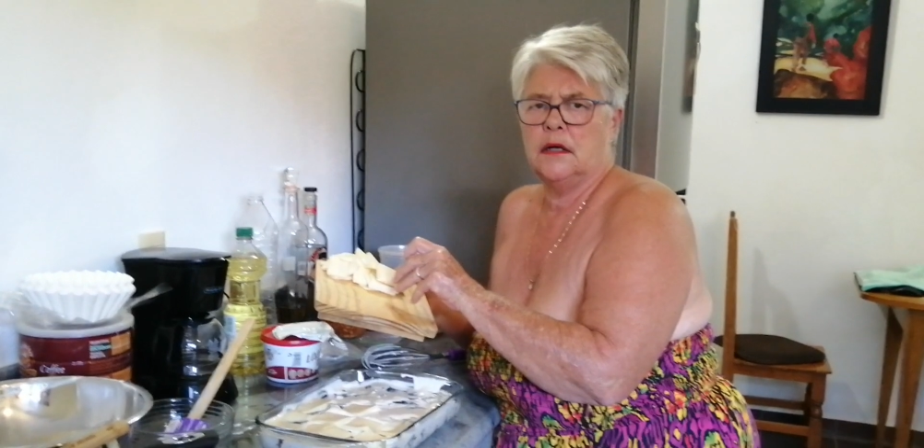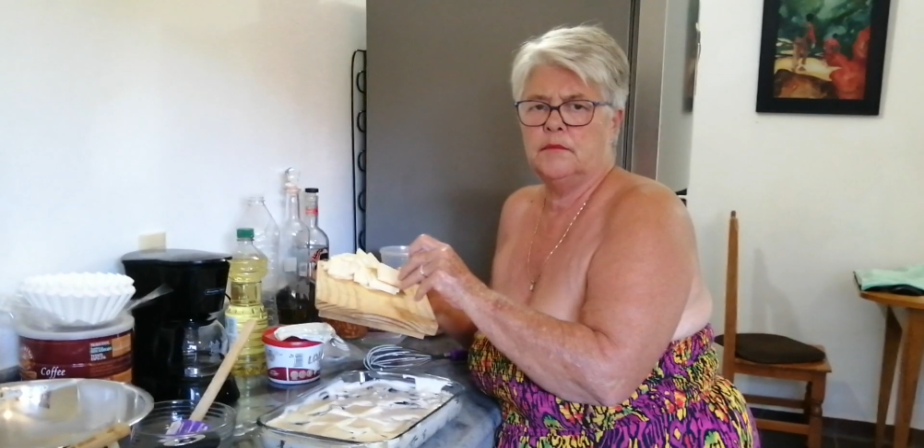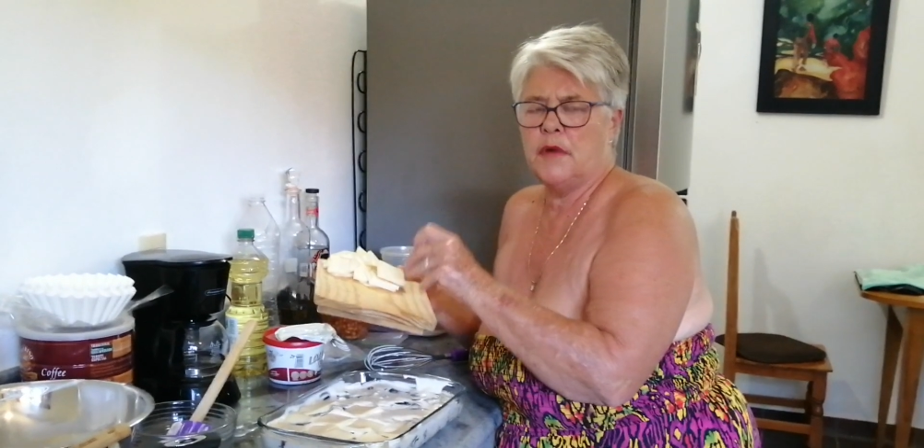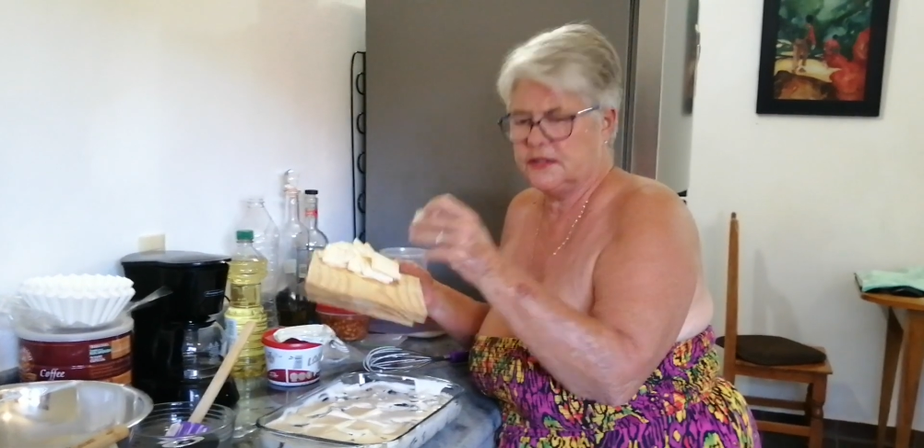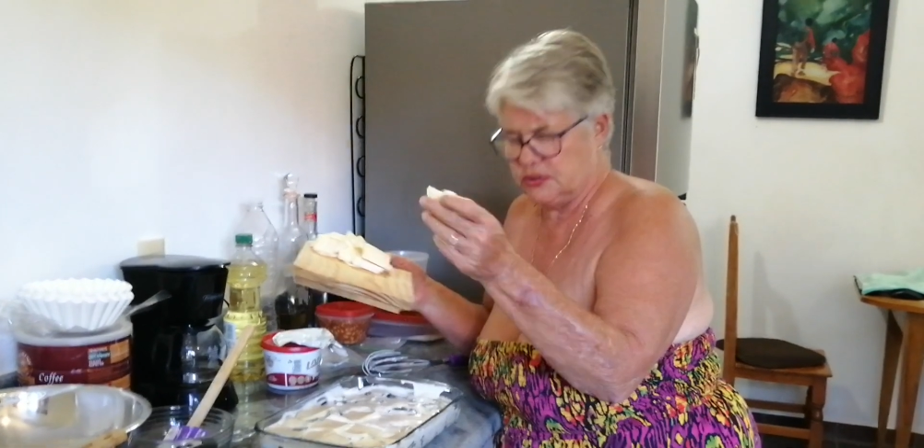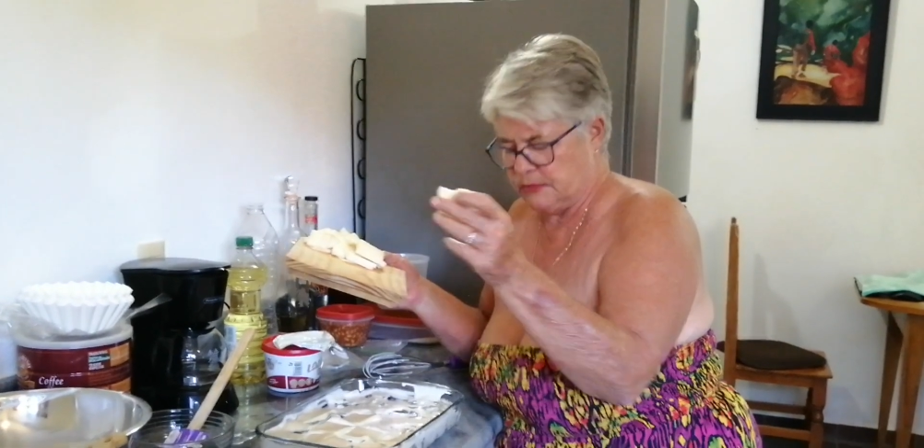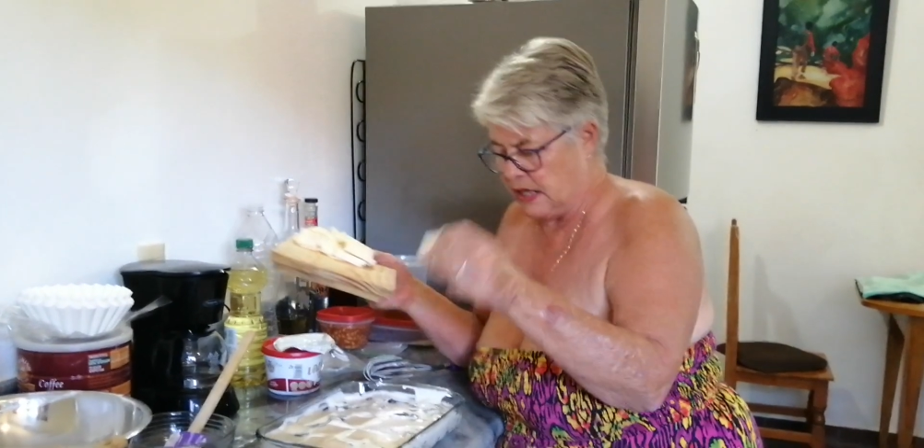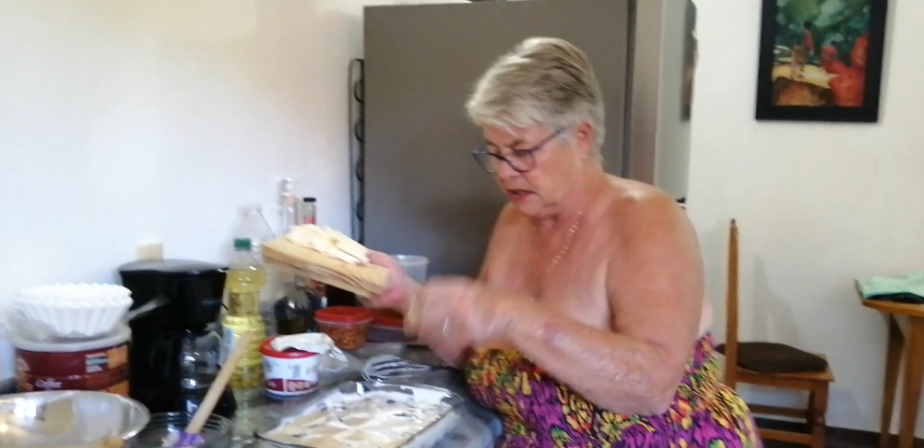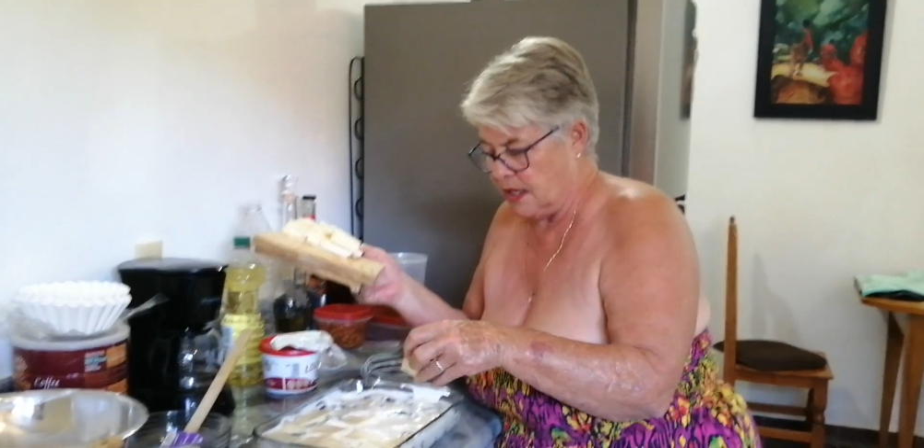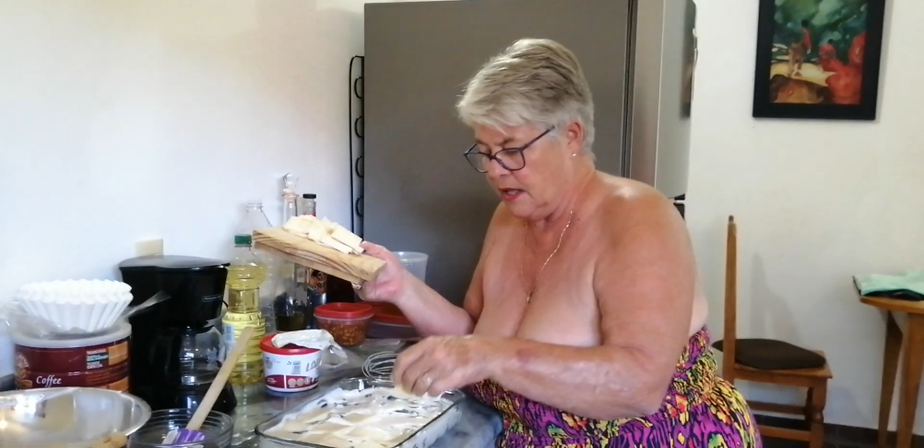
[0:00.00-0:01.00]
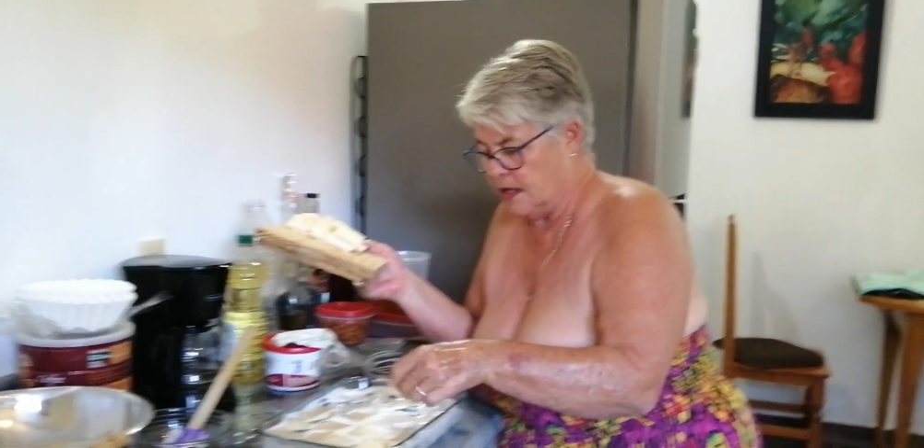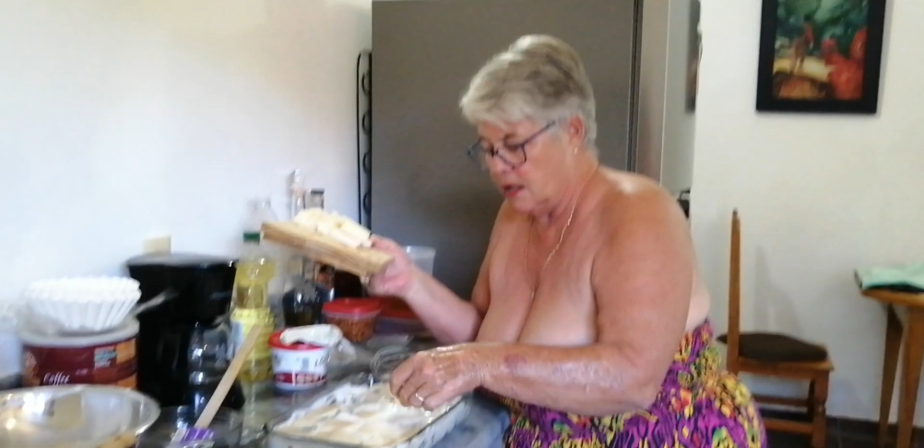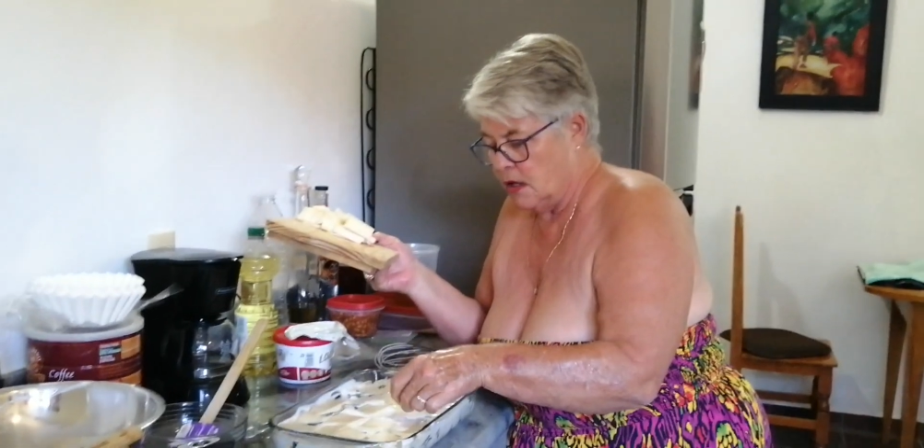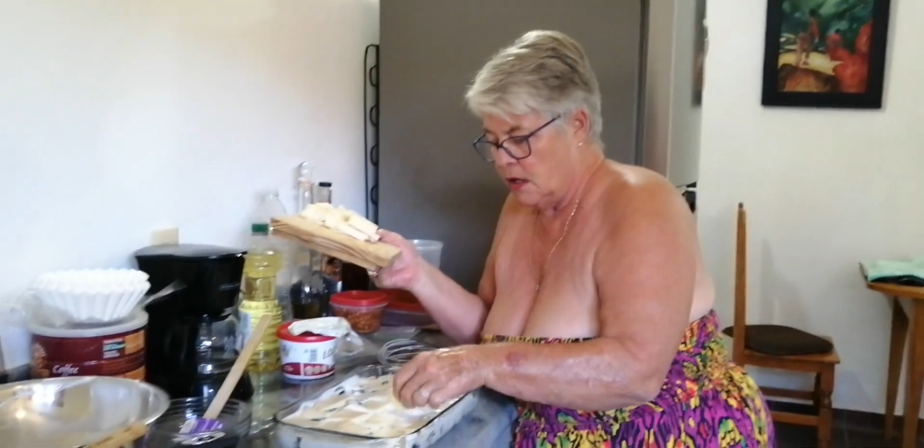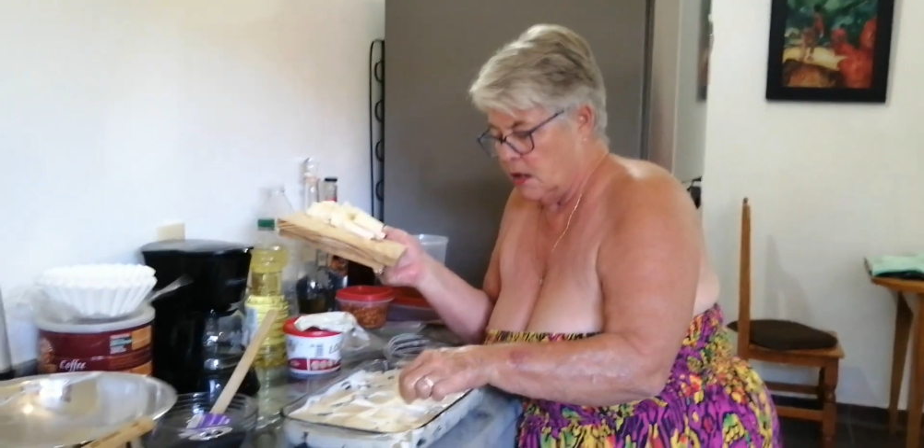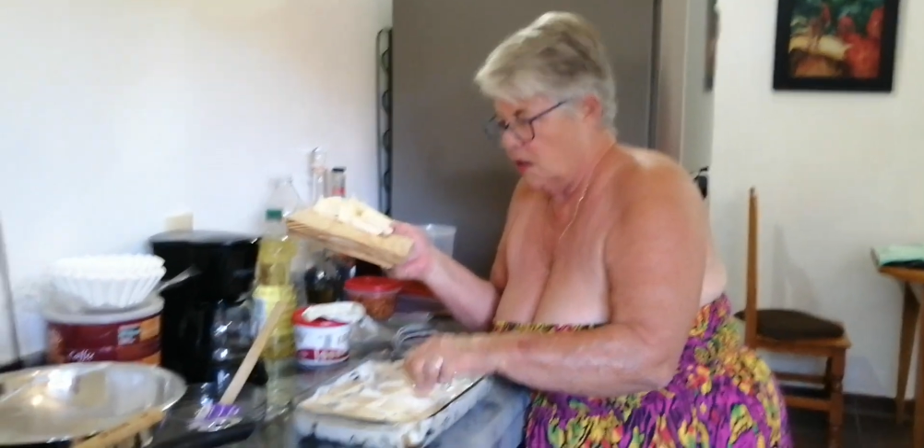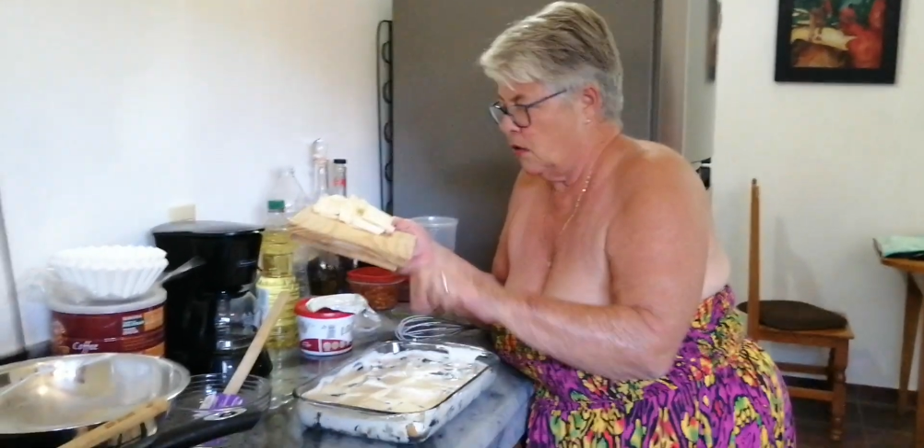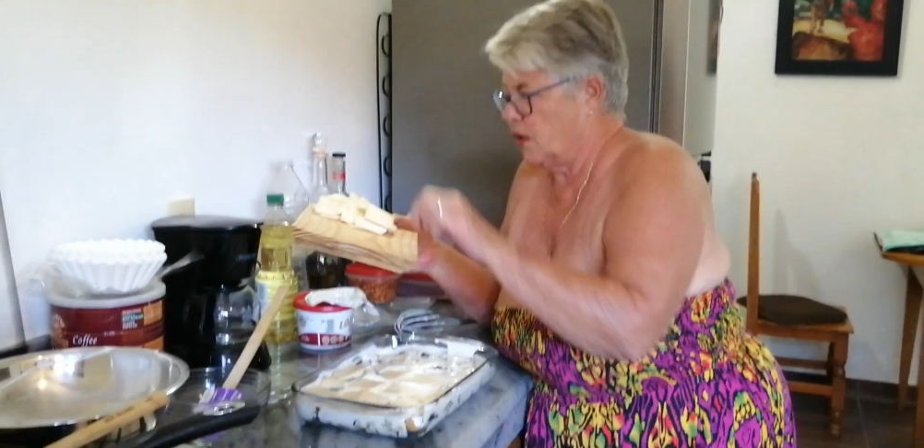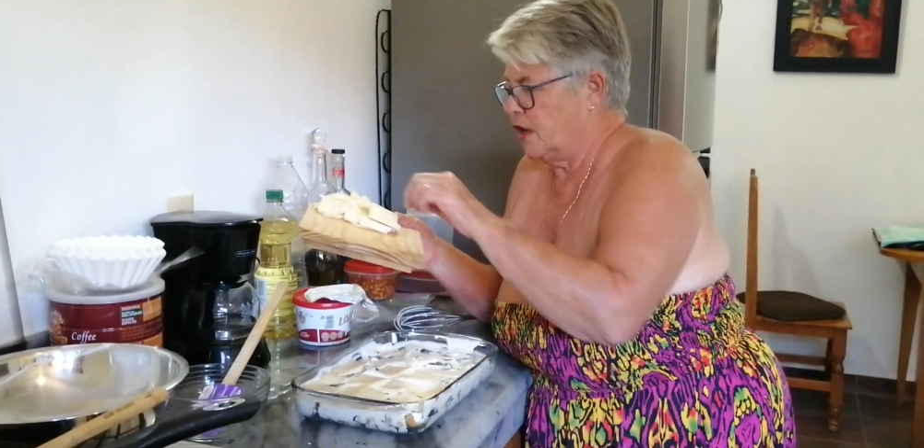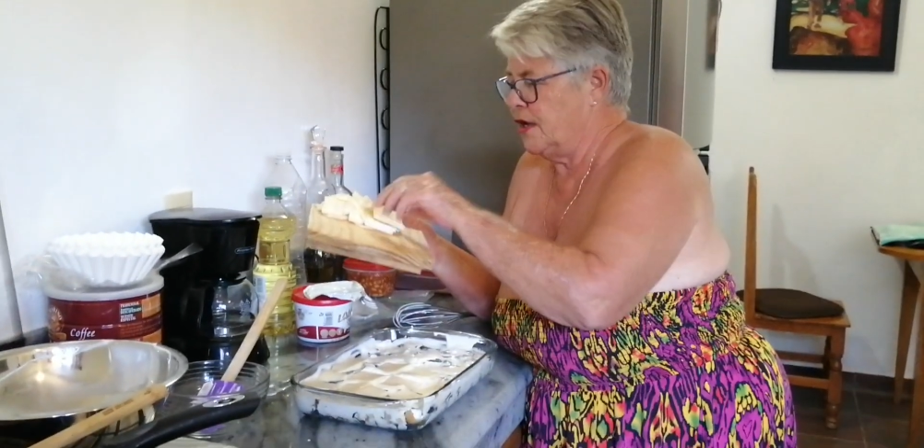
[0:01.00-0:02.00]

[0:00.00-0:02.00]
mozzarella, or